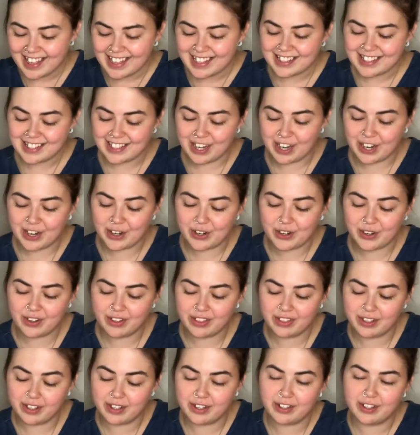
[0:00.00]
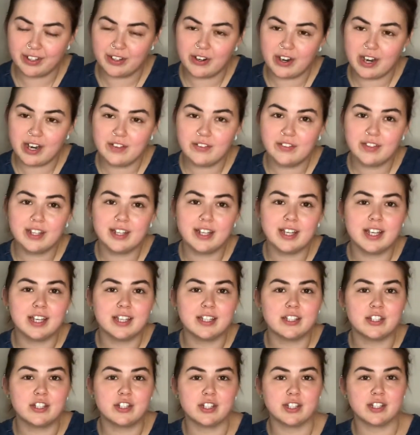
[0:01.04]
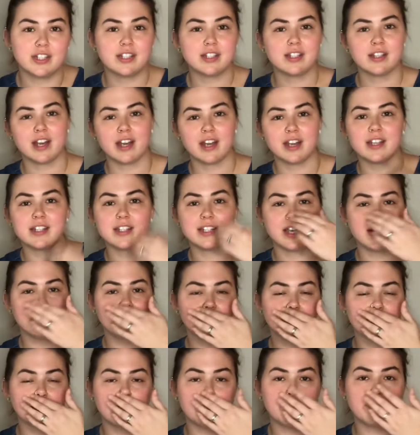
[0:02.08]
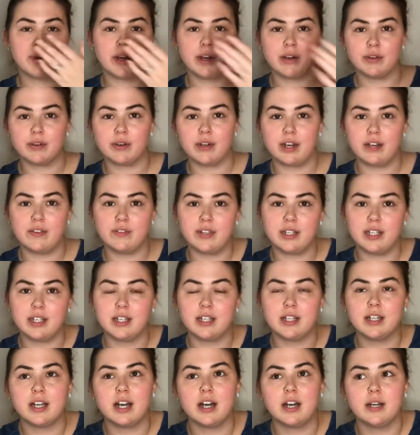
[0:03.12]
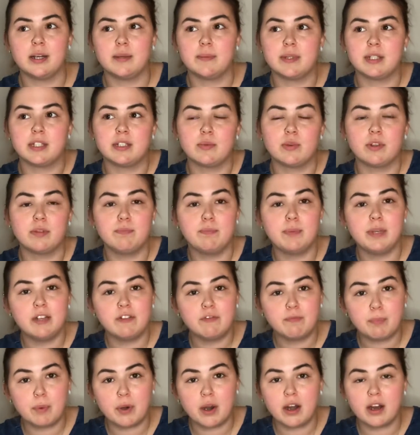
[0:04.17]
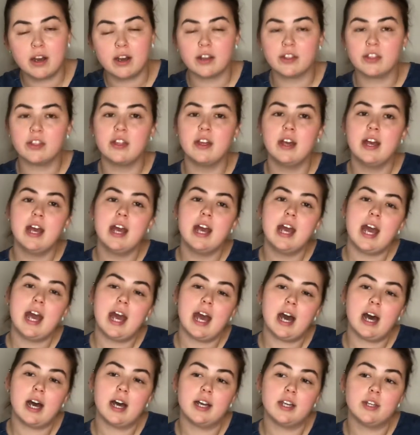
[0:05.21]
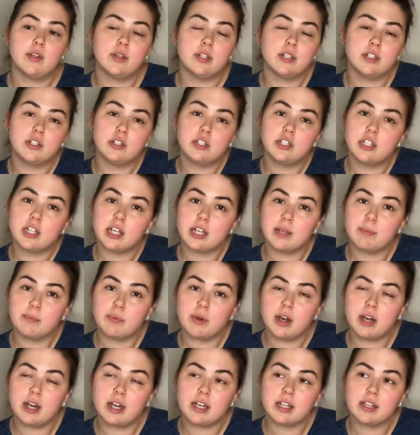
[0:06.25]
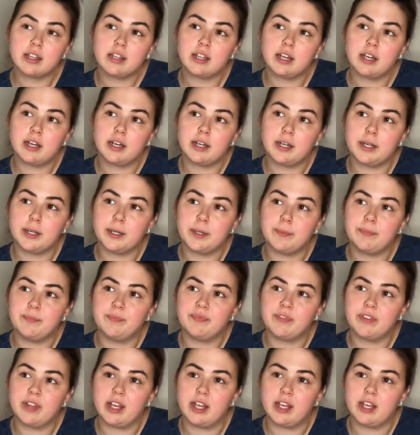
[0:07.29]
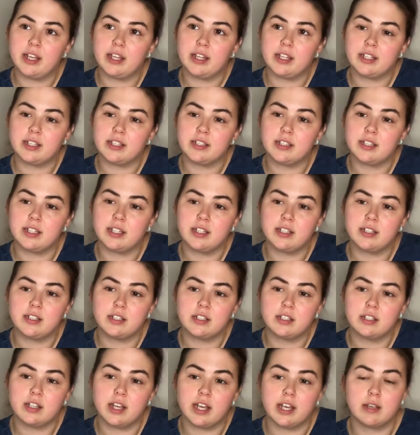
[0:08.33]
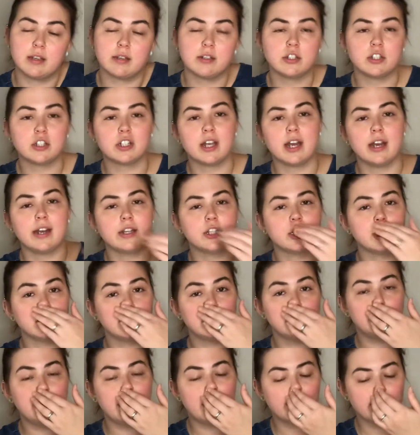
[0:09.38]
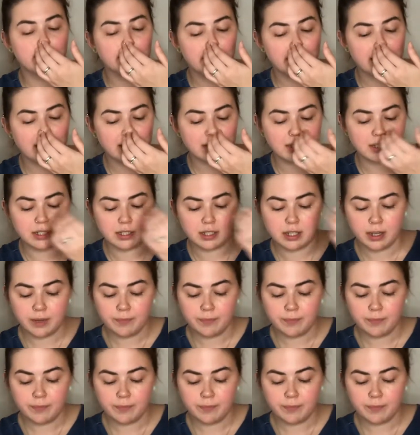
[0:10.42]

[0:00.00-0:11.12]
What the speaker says: So the gravy is just, like I said, it's like a brown gravy. It's with beef broth. You can do chicken broth, and it's like kind of chili powder based.